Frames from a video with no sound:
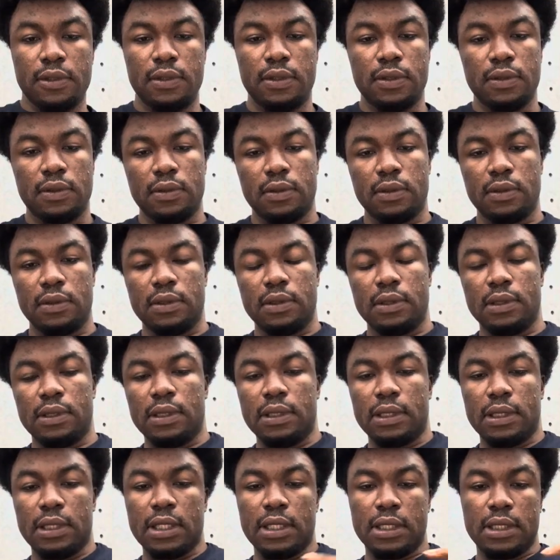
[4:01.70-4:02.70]
to
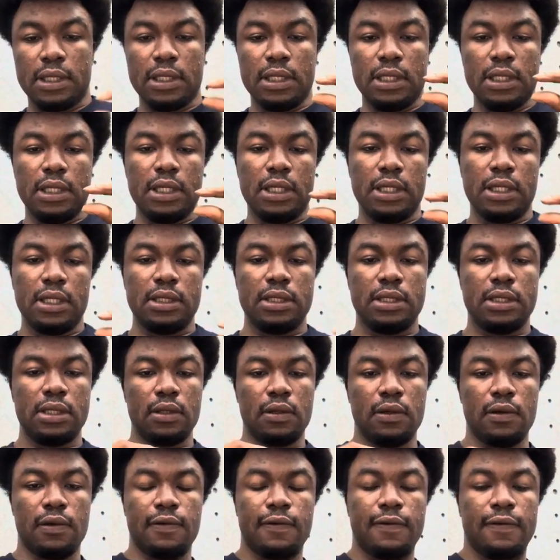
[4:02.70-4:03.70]
get the links
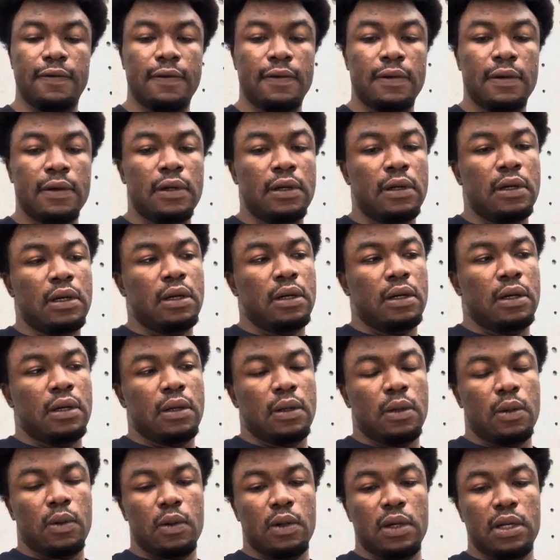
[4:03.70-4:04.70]
of
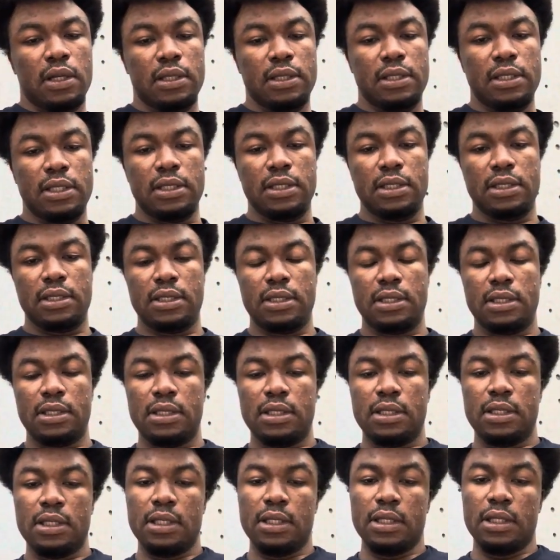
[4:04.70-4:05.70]
where
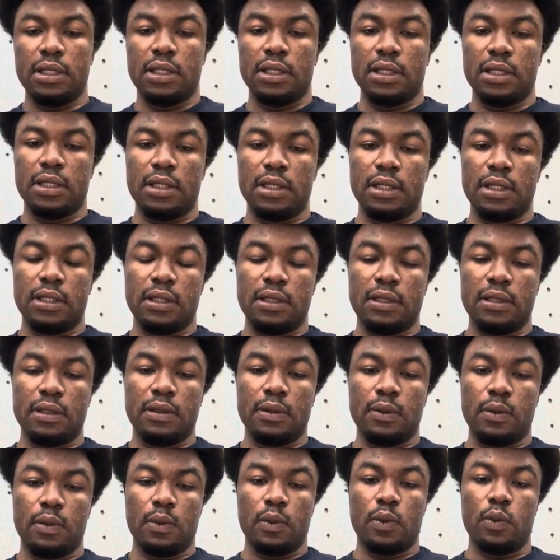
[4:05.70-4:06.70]
these
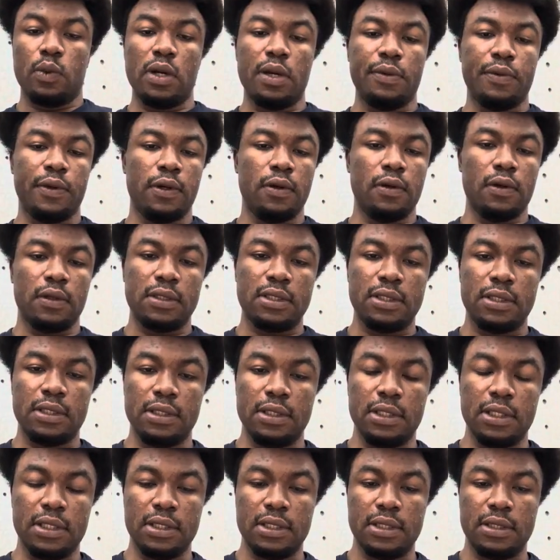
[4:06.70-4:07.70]
where we got
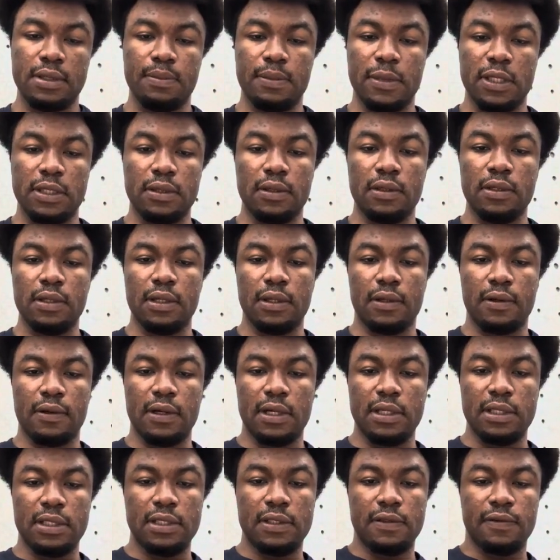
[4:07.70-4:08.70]
this particular
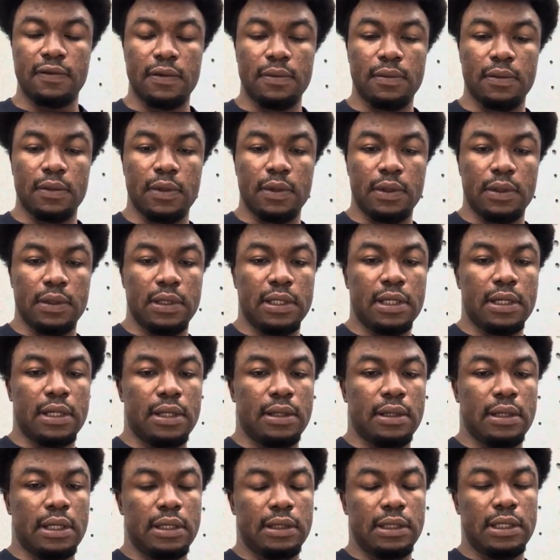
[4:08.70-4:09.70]
crisis from.
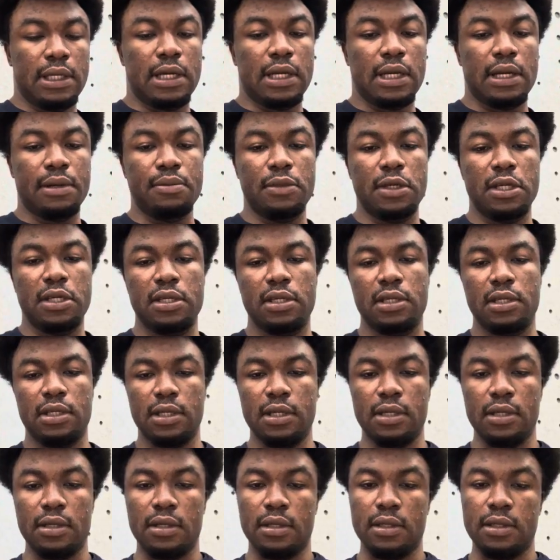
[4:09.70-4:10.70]
That I mean
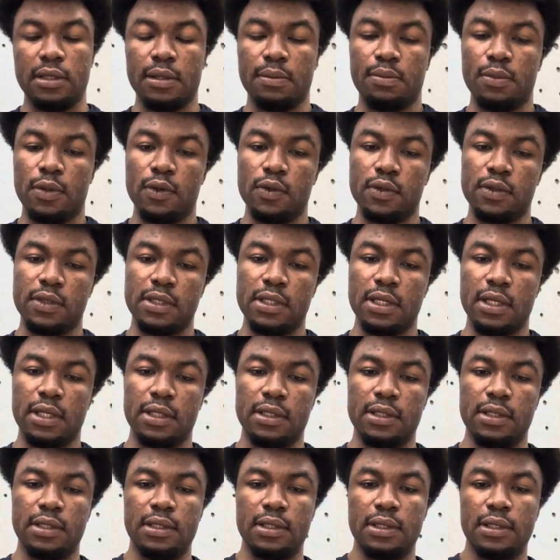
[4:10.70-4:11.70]
the posts that
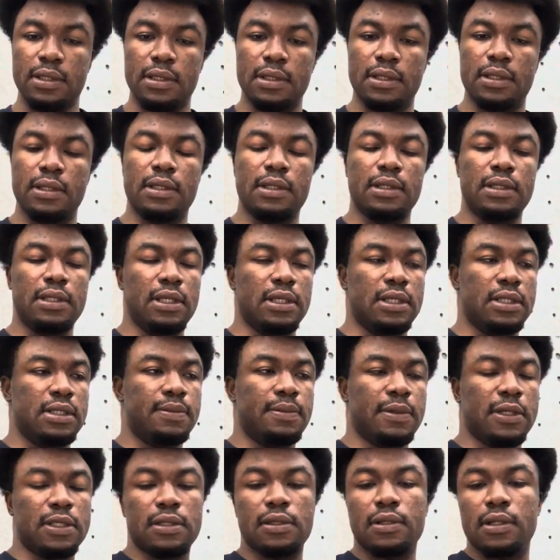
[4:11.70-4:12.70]
this
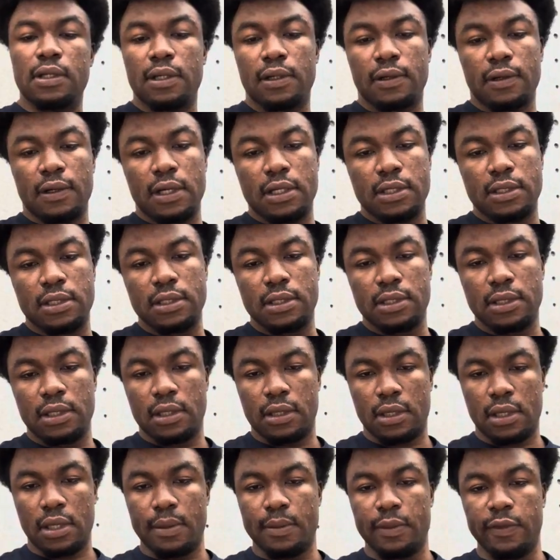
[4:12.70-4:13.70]
particular crisis are
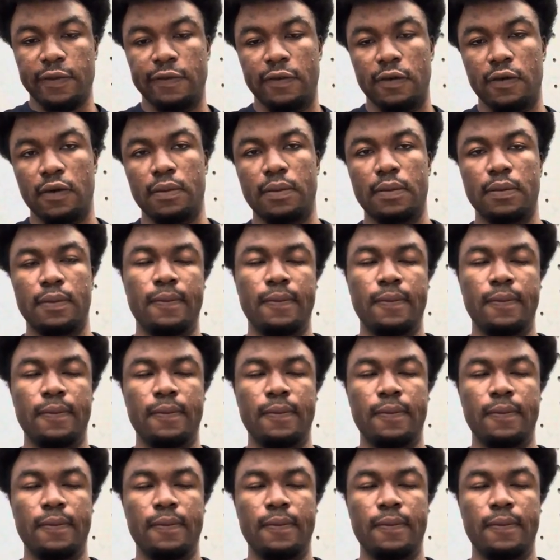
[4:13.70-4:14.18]
coming from.